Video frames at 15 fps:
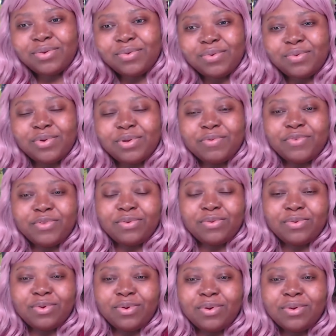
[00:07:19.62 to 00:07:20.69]
With
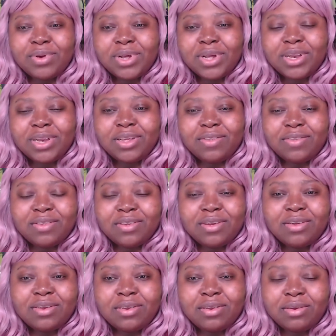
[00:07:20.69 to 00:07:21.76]
Zuko and his son?